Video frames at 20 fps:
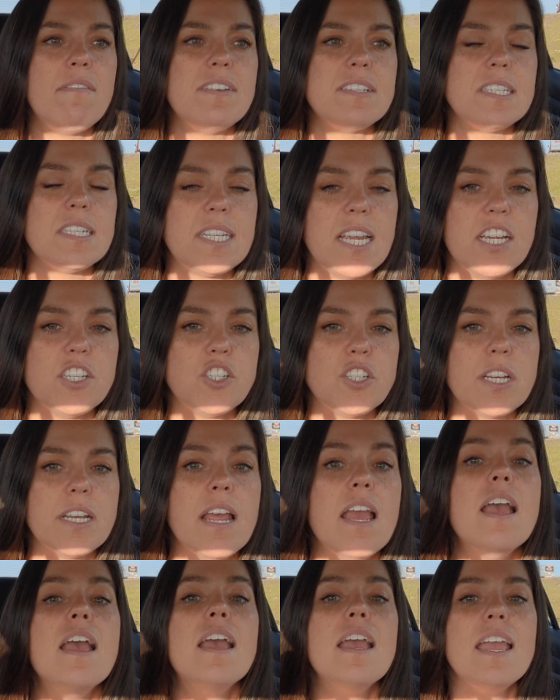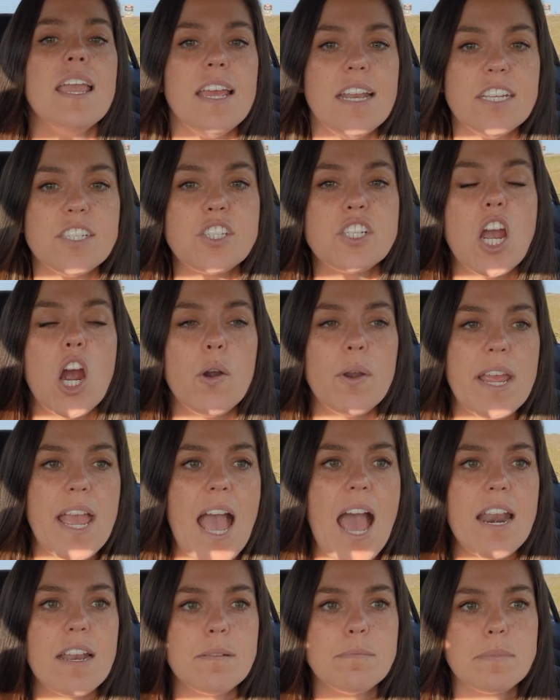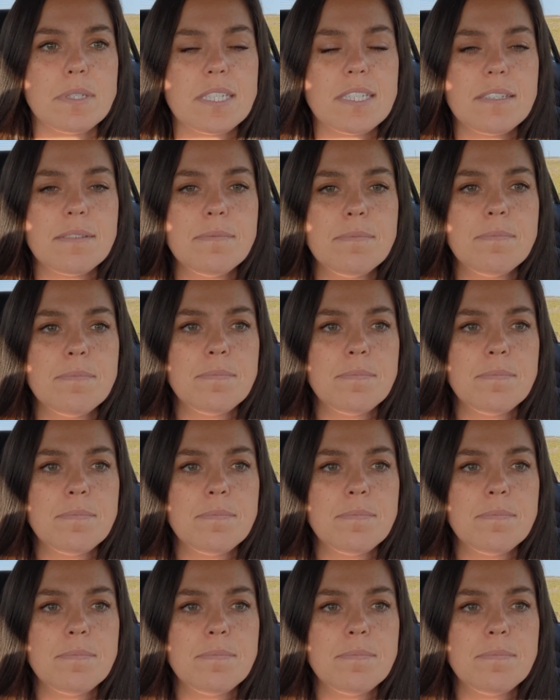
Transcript: visitation? It is Cody Adams.